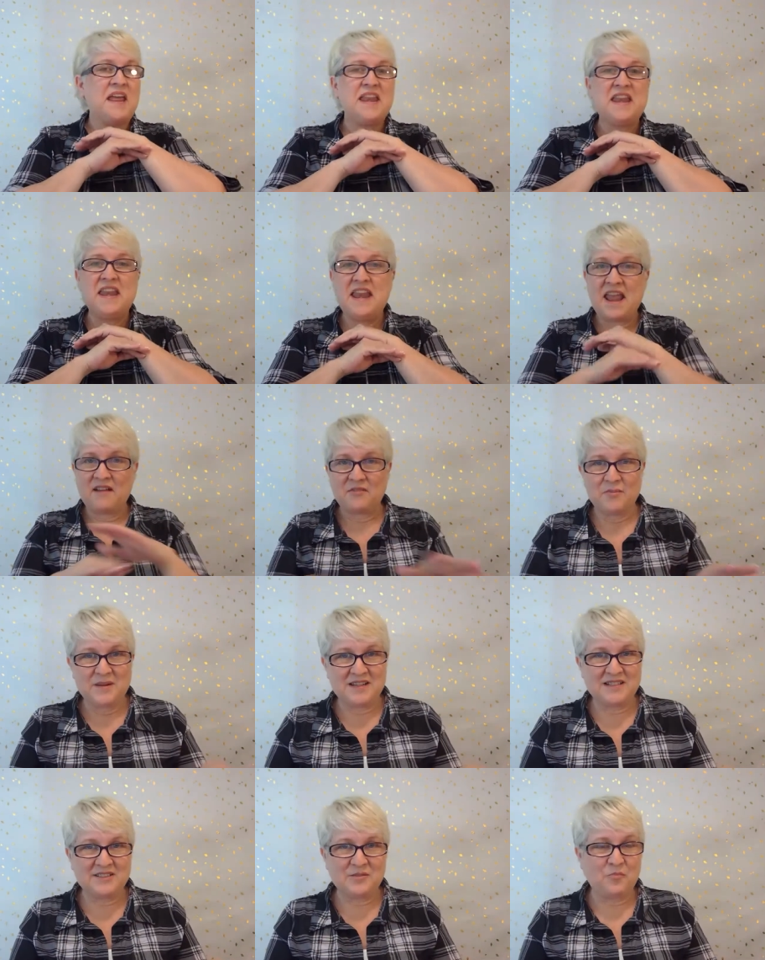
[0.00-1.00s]
Never
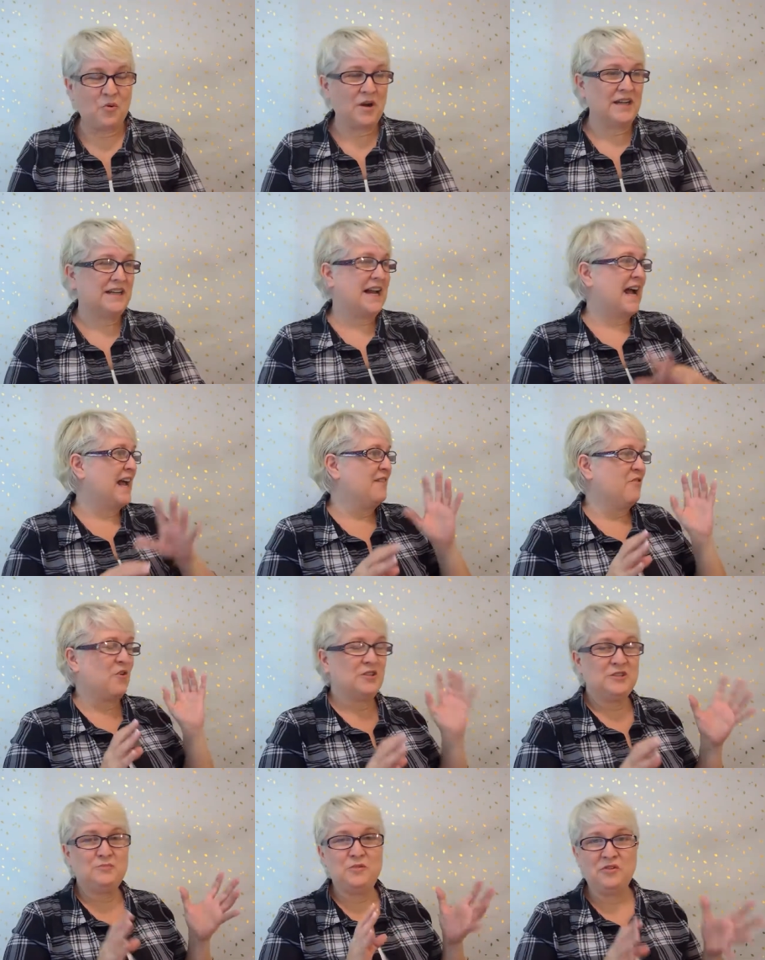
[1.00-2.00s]
been disappointed. I have all
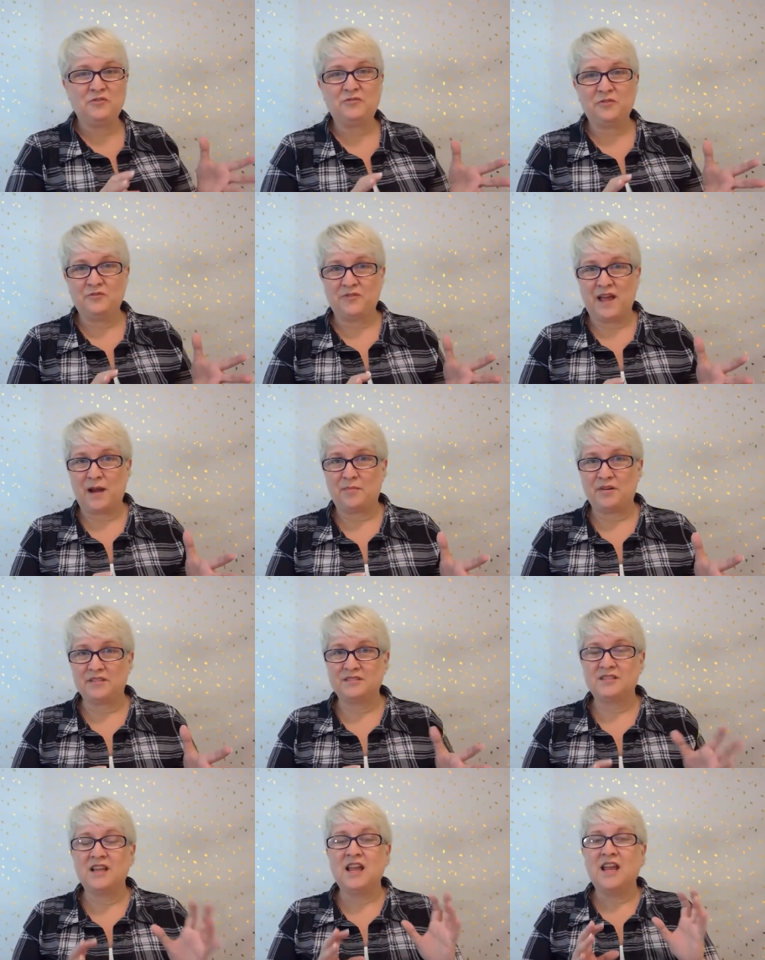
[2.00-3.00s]
these beautiful
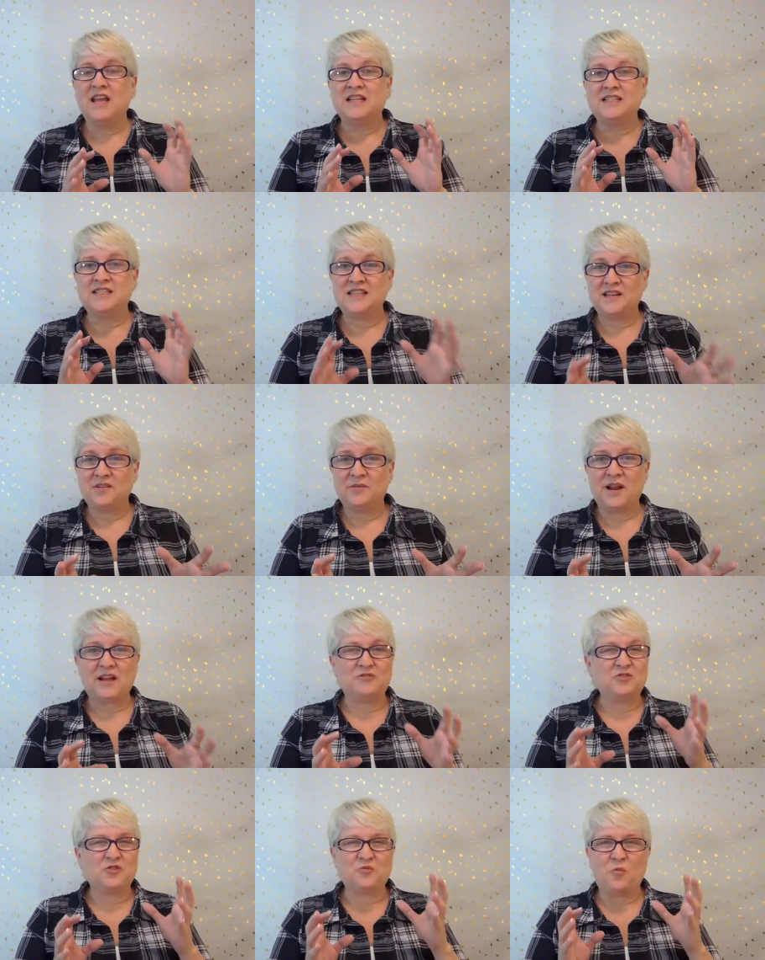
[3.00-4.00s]
fabrics sitting
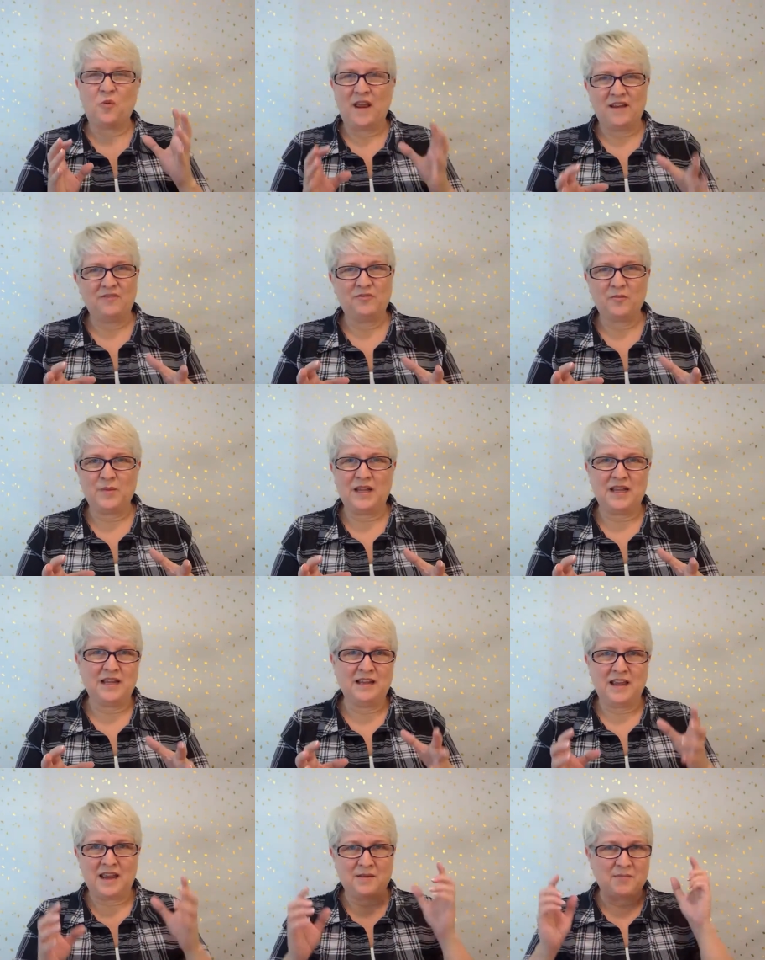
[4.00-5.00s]
around just waiting for
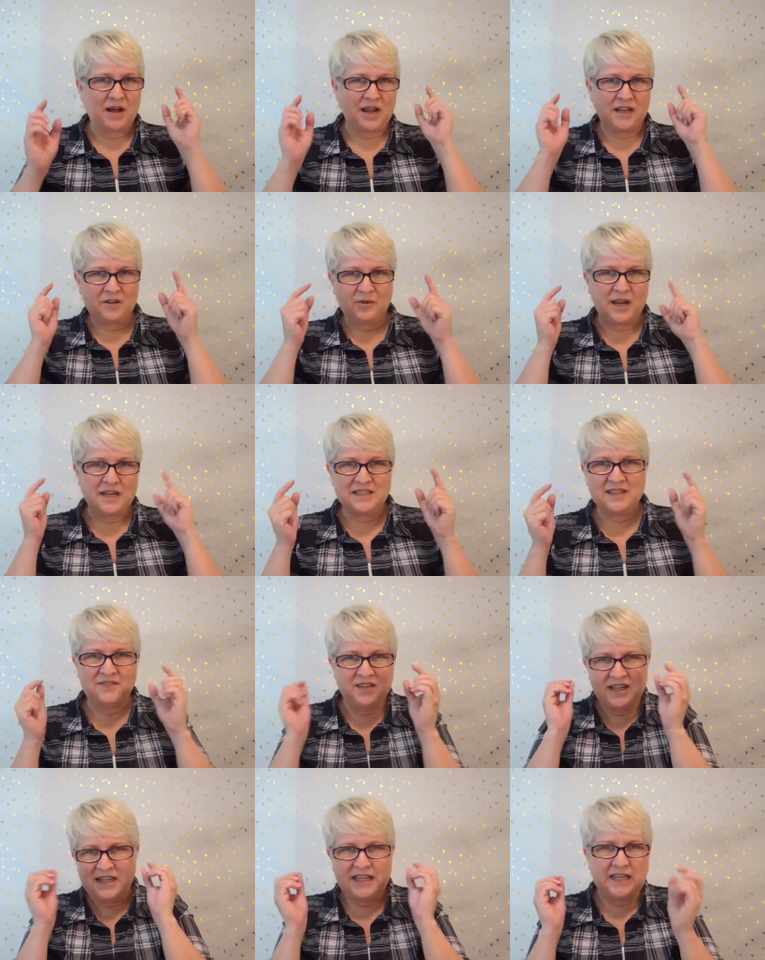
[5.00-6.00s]
me and my
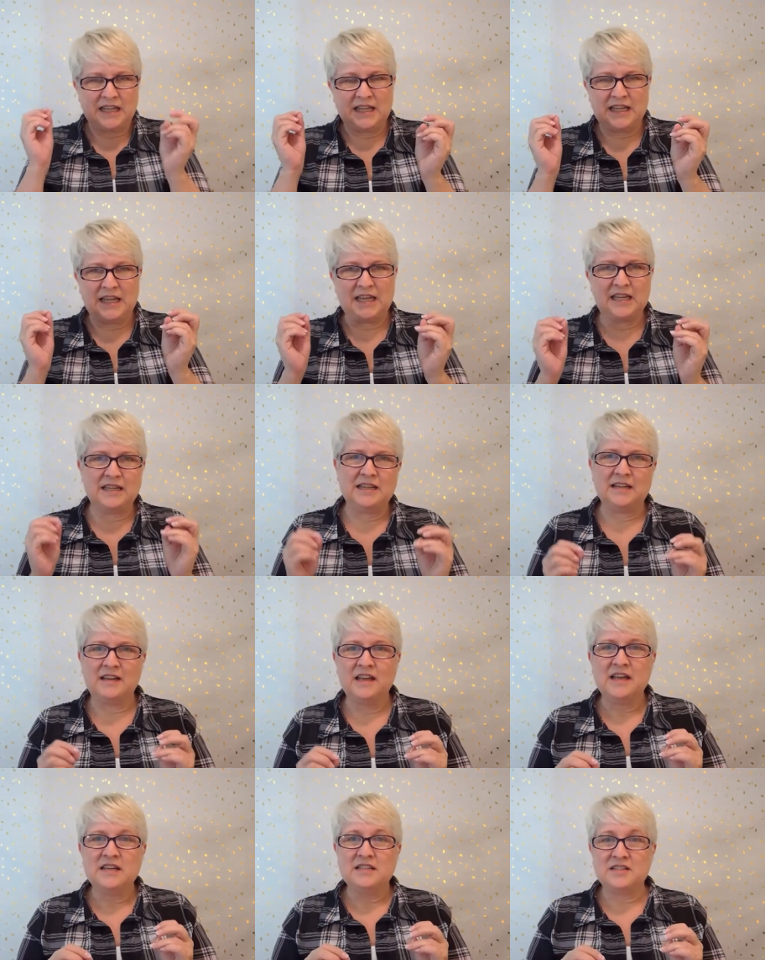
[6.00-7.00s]
creativity to kick in and
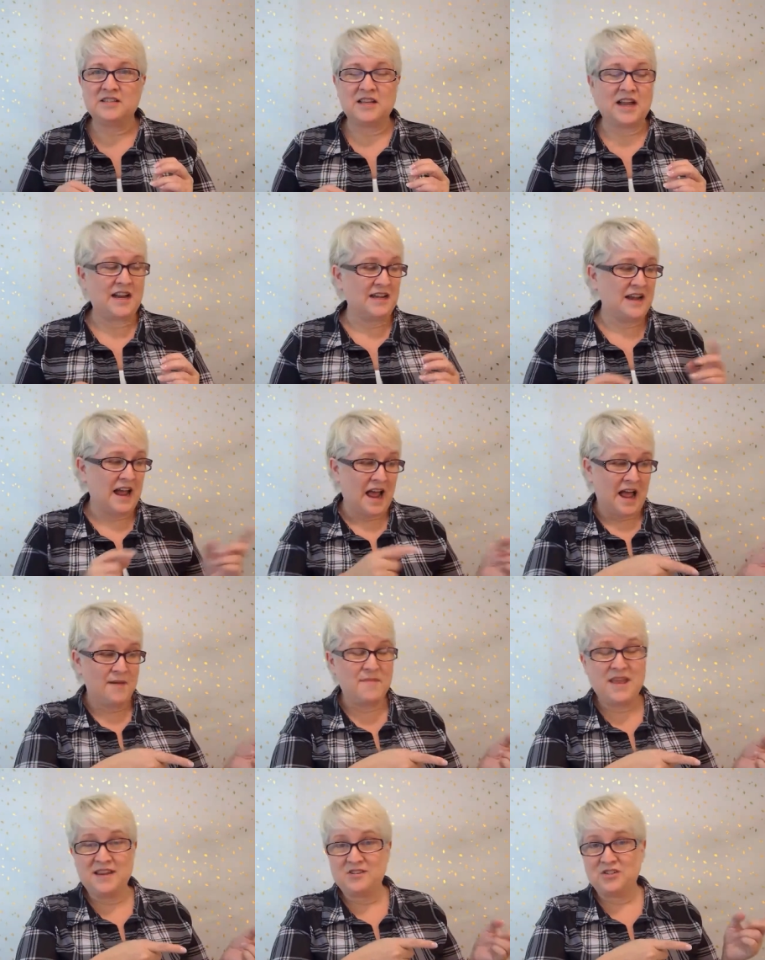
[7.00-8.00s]
decide I
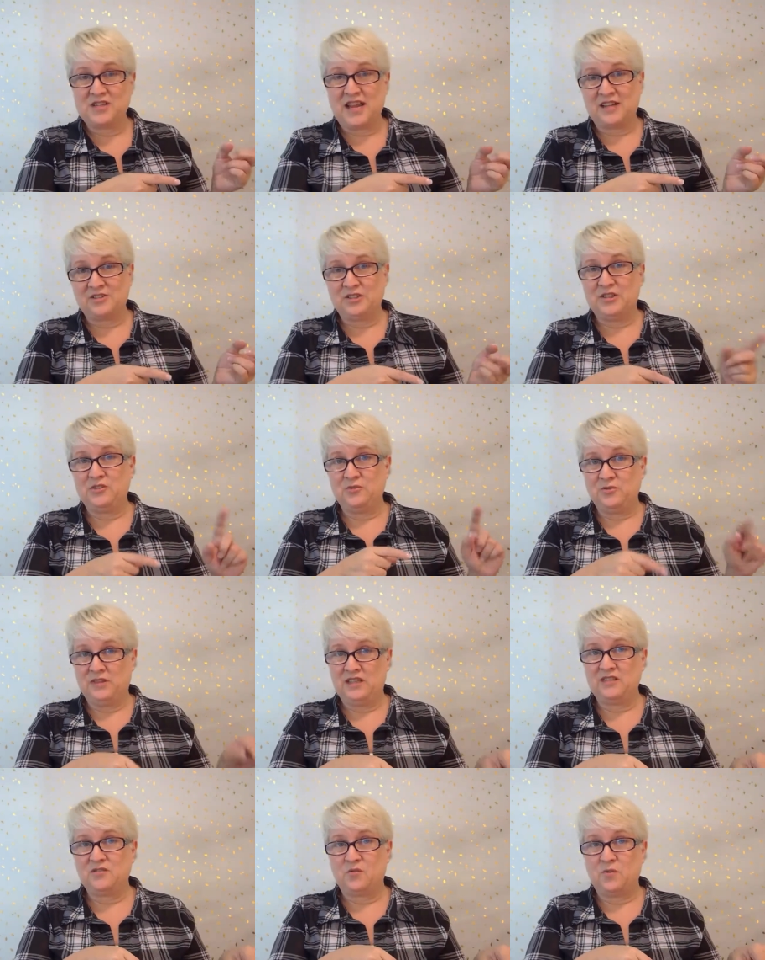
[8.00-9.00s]
may just actually do
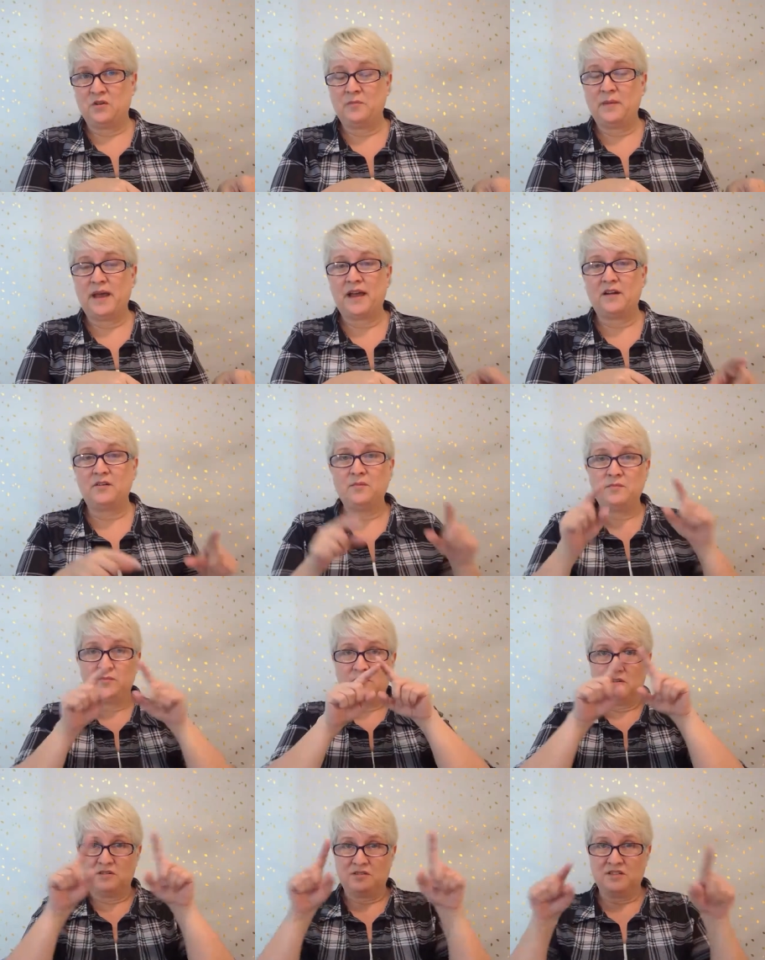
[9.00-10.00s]
this quilt pattern,
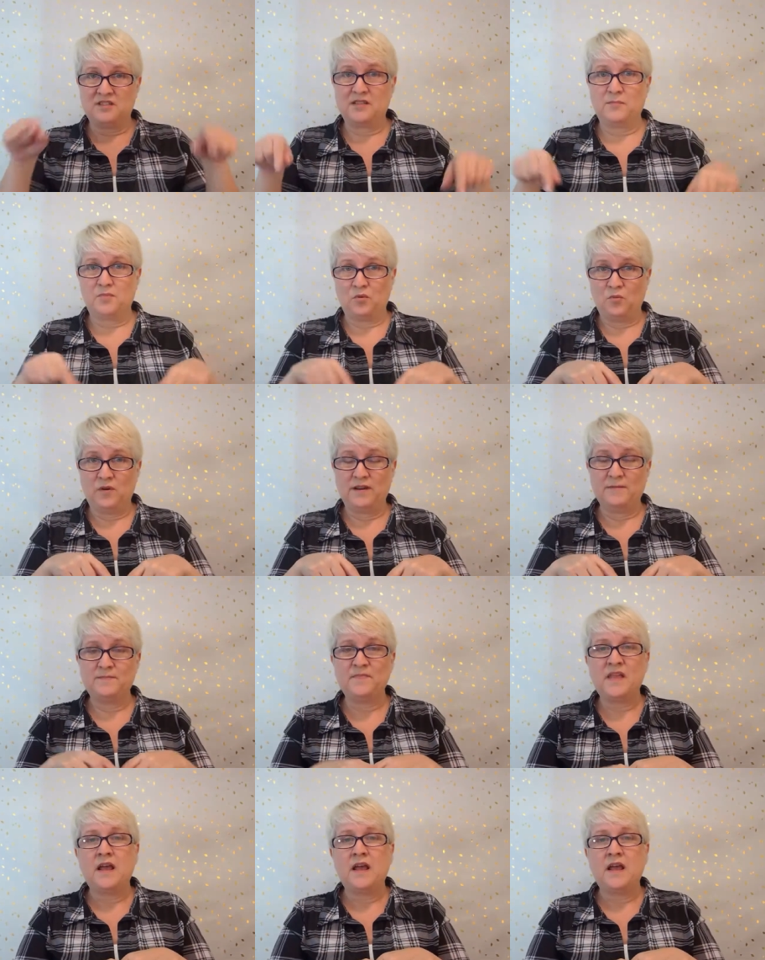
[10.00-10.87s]
the, the simple one,